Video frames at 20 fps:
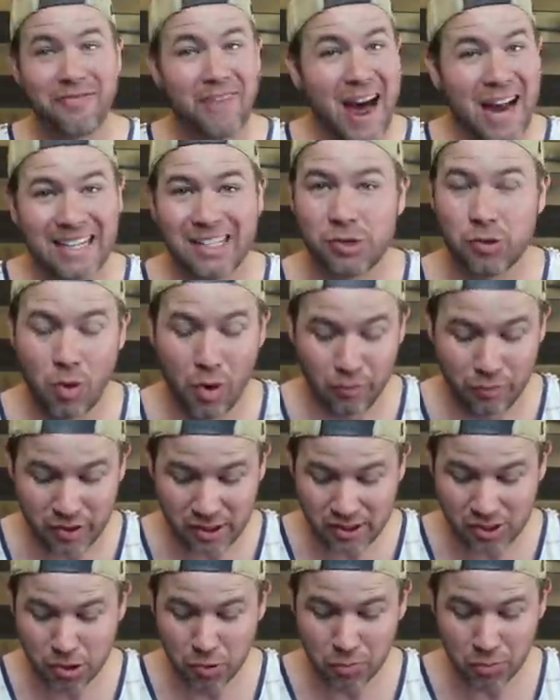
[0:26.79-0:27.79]
fatty
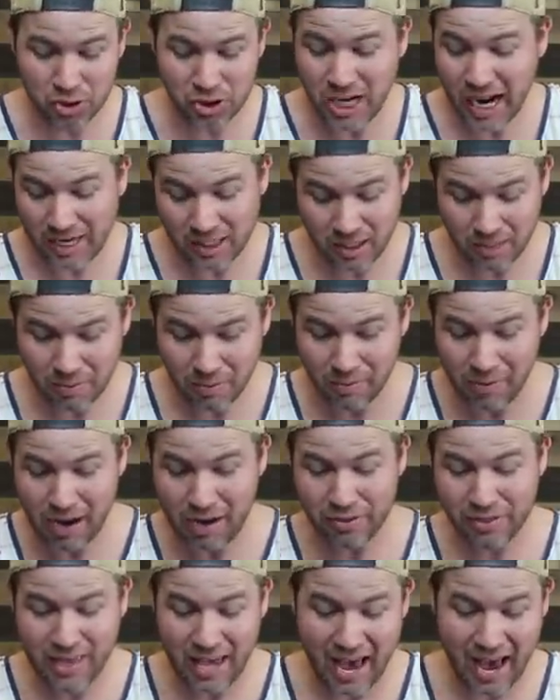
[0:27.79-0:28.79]
trophies. Super jacked up
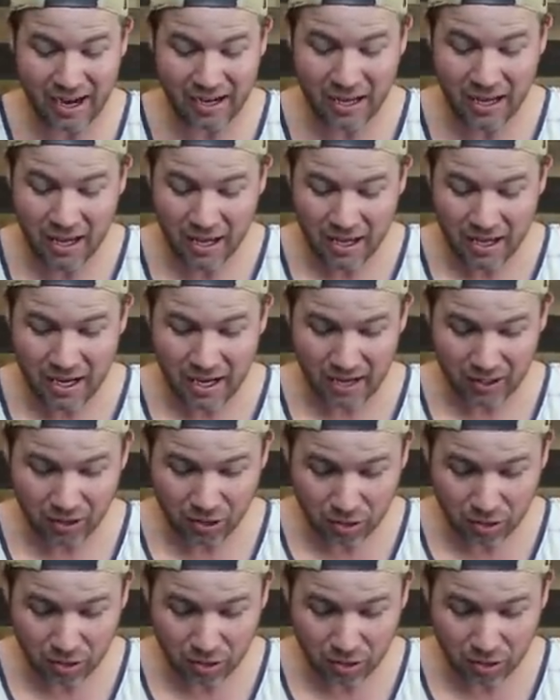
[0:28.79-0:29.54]
about that. It